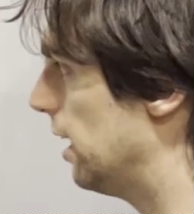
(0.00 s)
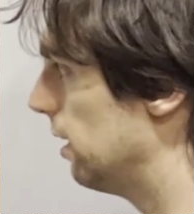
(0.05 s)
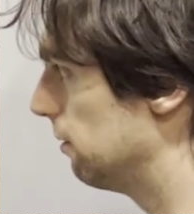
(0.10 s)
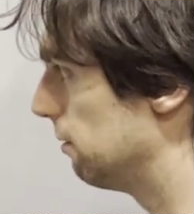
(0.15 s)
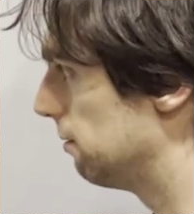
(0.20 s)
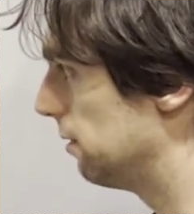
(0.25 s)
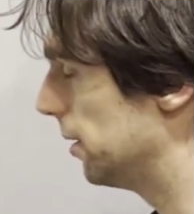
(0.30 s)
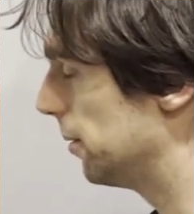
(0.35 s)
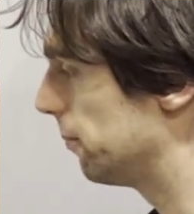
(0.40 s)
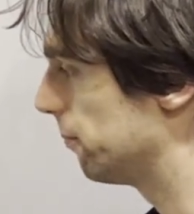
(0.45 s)

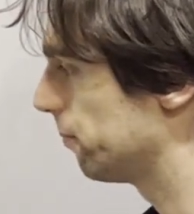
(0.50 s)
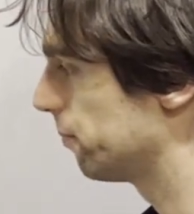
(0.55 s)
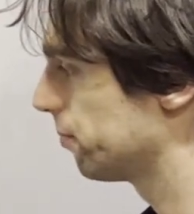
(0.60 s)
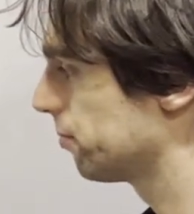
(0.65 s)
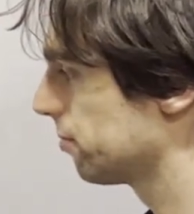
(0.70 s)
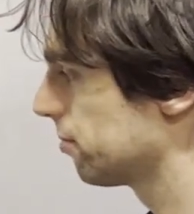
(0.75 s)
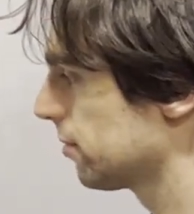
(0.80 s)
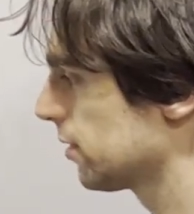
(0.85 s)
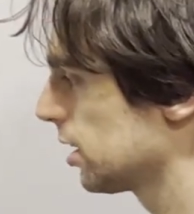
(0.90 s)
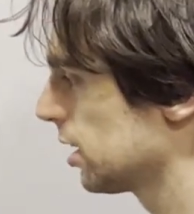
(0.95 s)
alpha.
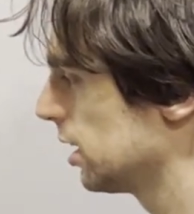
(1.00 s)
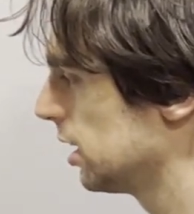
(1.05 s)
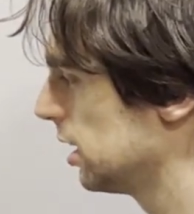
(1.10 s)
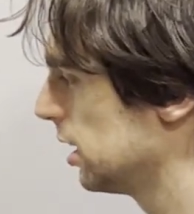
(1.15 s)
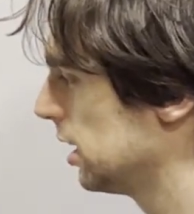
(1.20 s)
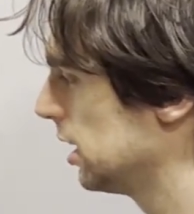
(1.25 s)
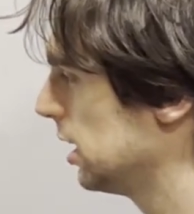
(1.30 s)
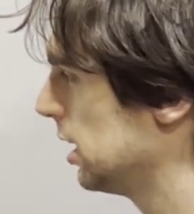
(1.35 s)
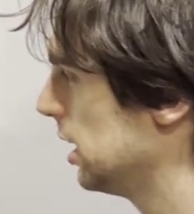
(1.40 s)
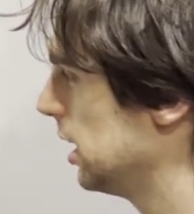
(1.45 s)

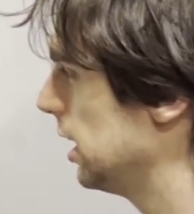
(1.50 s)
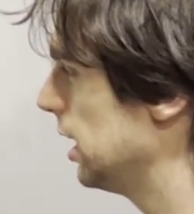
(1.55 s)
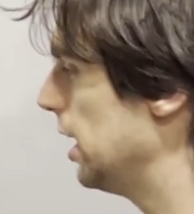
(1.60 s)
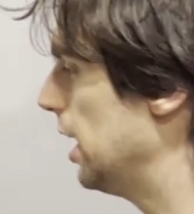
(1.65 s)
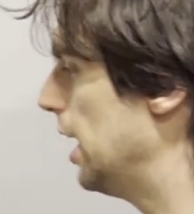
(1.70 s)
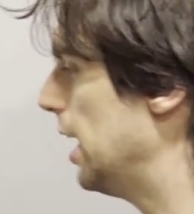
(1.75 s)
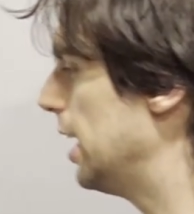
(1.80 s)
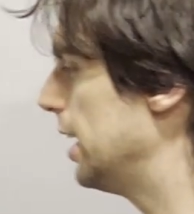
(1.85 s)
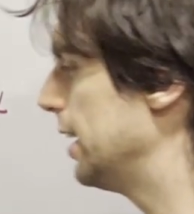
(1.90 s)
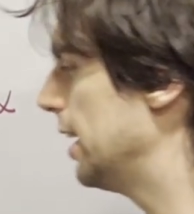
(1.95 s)

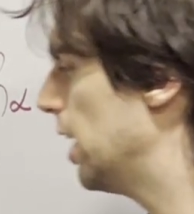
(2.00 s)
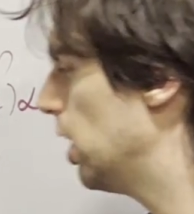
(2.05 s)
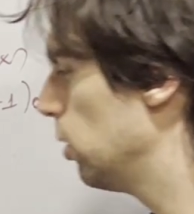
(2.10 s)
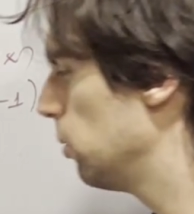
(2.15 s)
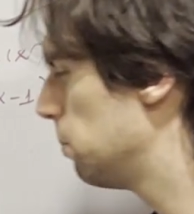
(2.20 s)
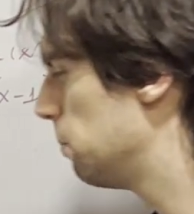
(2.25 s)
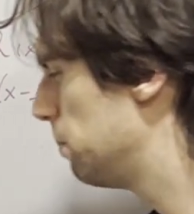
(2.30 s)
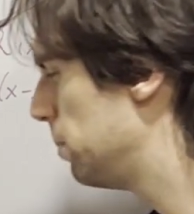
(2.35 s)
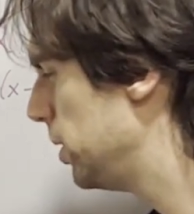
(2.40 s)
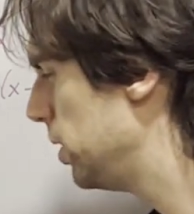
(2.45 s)
And now
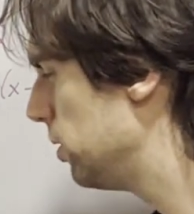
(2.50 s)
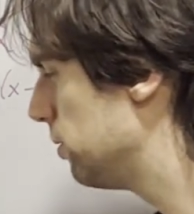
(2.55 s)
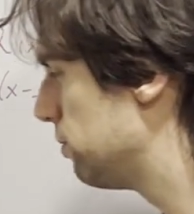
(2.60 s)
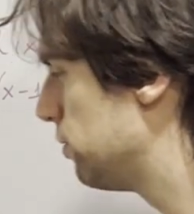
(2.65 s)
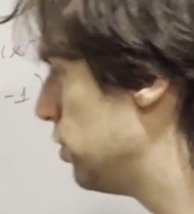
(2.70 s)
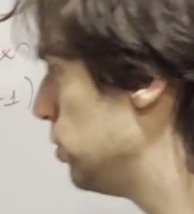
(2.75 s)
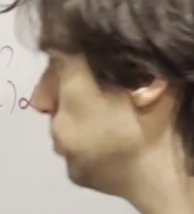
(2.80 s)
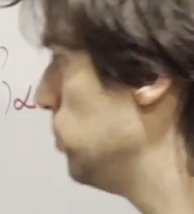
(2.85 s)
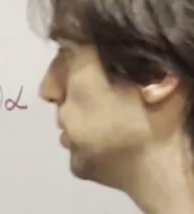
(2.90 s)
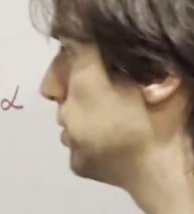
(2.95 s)
p
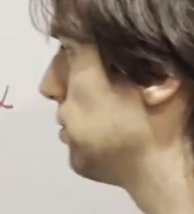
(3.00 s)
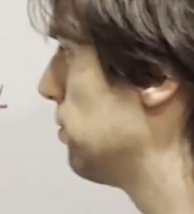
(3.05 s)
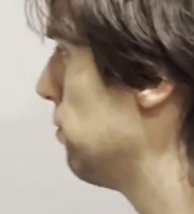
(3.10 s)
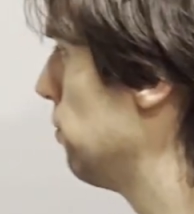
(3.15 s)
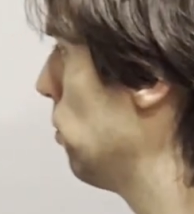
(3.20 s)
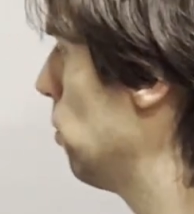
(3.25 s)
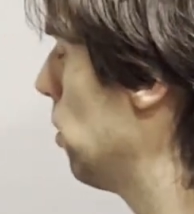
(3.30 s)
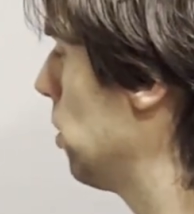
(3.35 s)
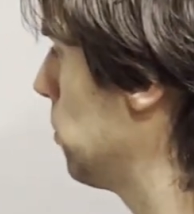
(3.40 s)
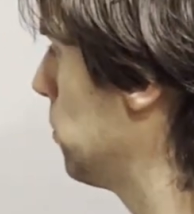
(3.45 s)
of 2 is
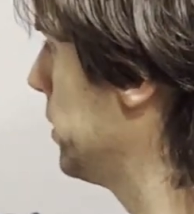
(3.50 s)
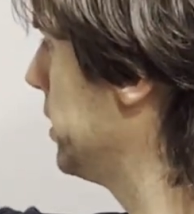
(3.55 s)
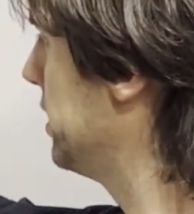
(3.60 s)
4,